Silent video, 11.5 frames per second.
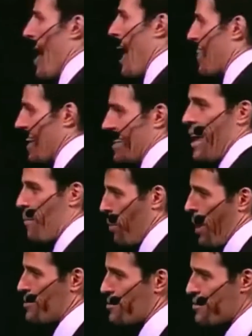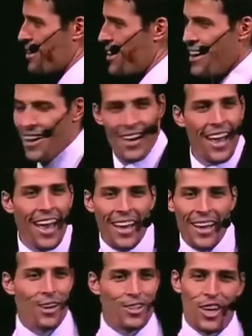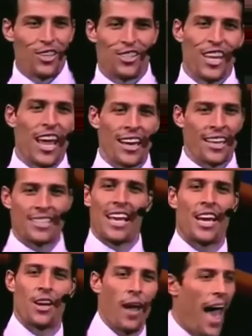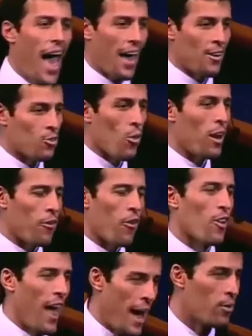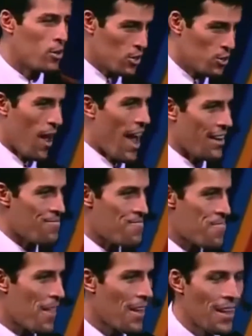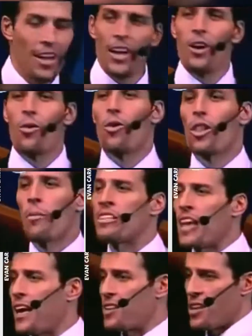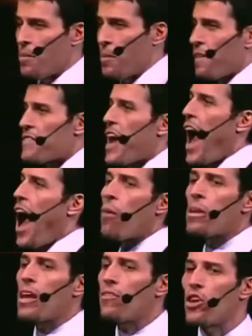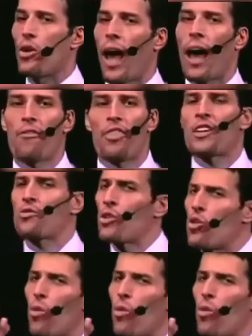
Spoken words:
you're out of that damn place? You're still singing this thing in your head in 24 languages, right? Well, let me tell you something. How many of you have things when